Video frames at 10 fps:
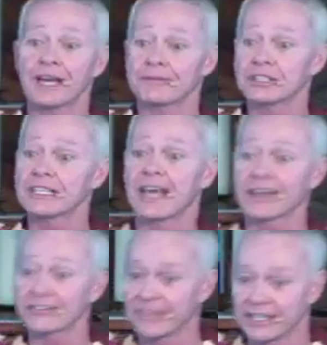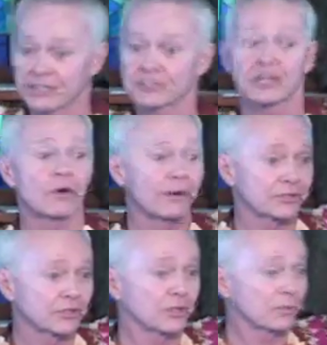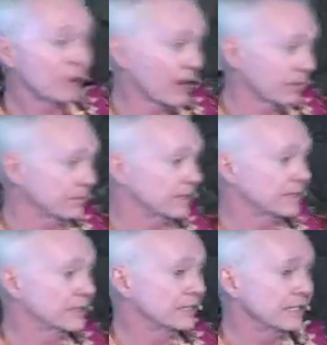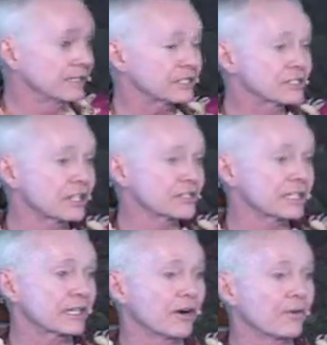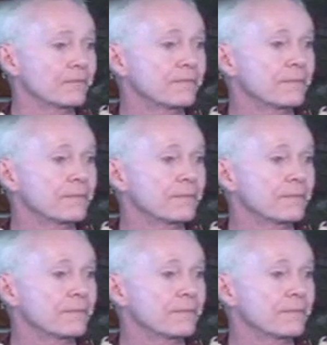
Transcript: up to the elevator to go up to her apartment in this nursing home.